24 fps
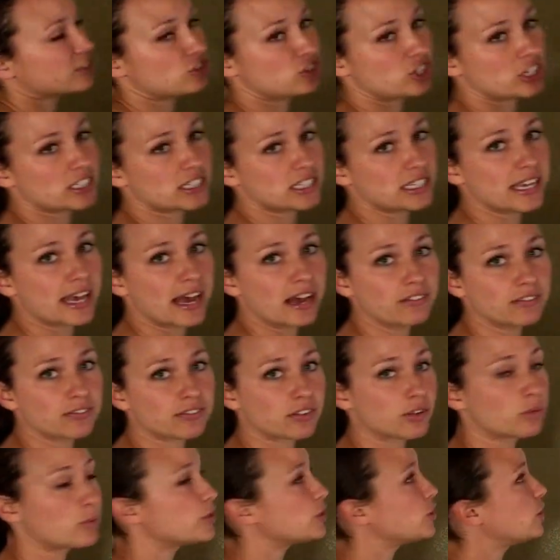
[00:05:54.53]
GCF,
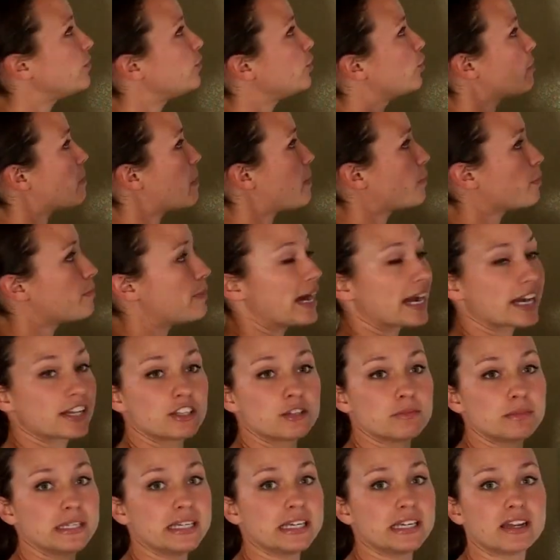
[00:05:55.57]
which if you remember back at
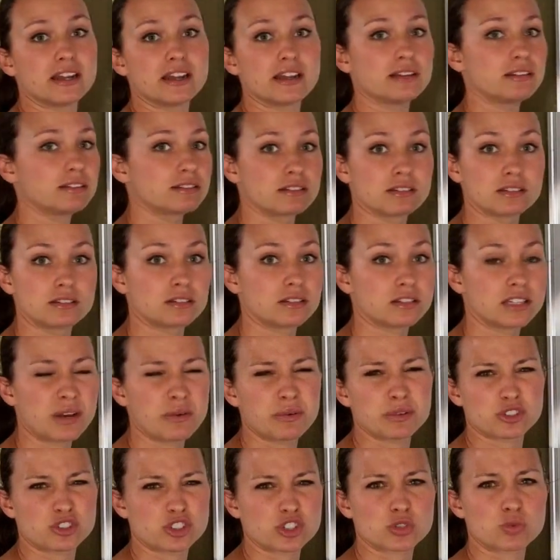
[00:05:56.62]
the beginning, it
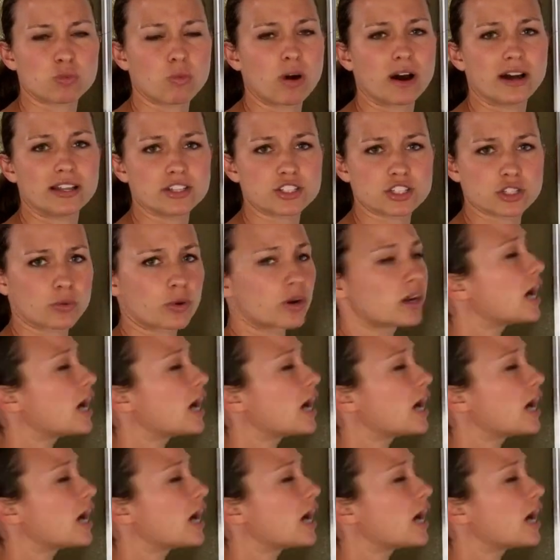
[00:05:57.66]
was just 1, so we're